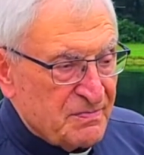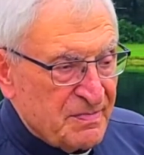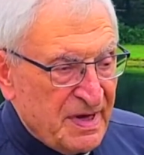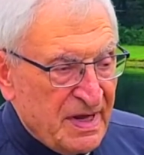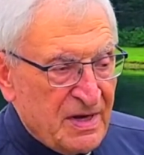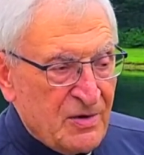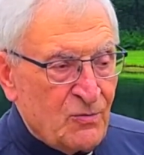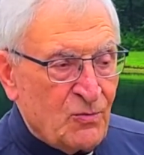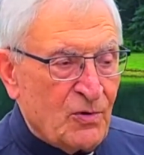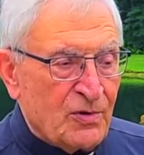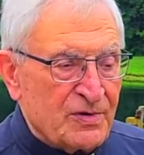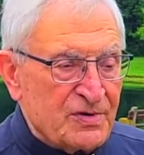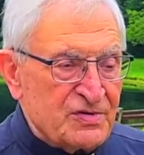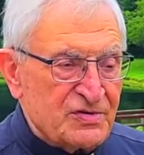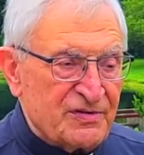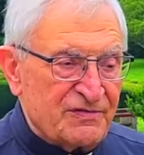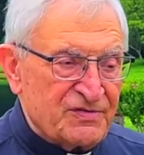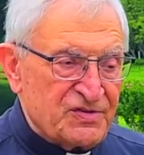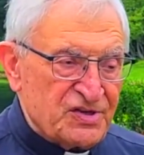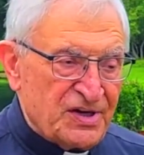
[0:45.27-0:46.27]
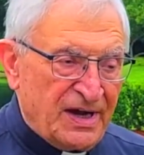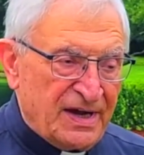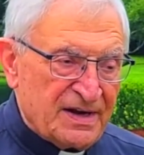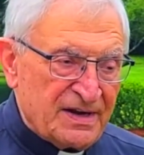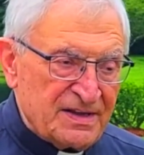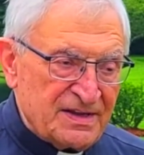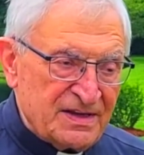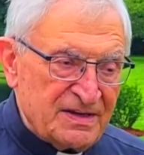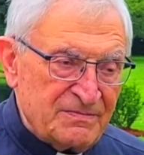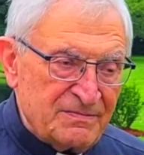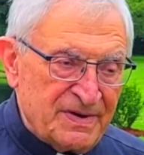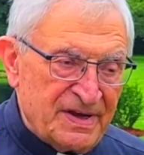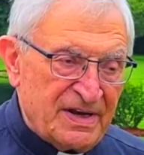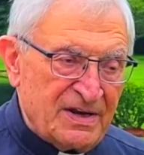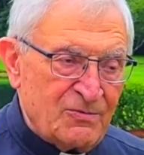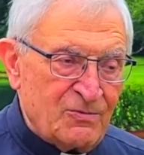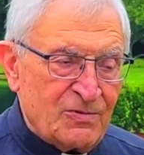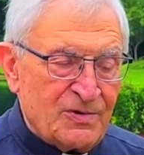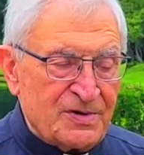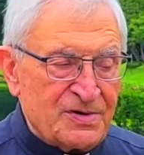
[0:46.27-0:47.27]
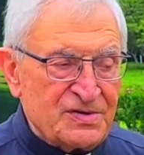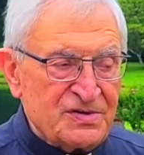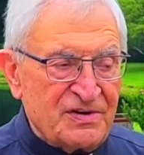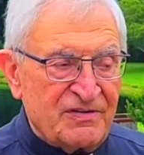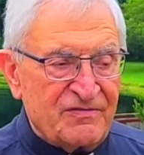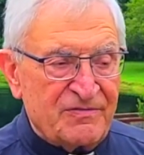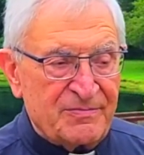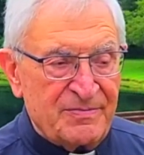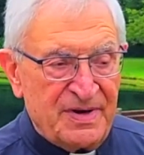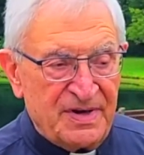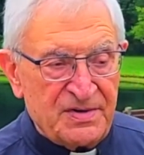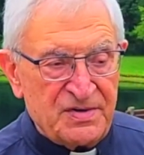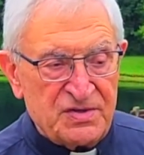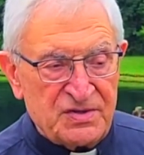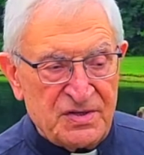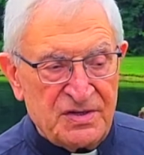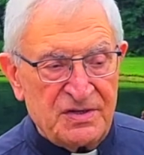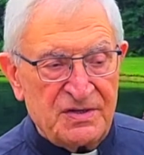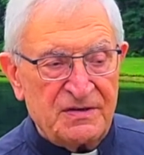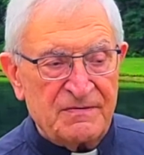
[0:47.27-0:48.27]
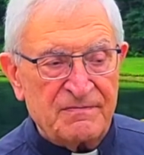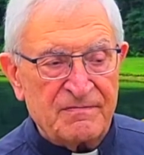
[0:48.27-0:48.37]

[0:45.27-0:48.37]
many works of charity, many works of mercy,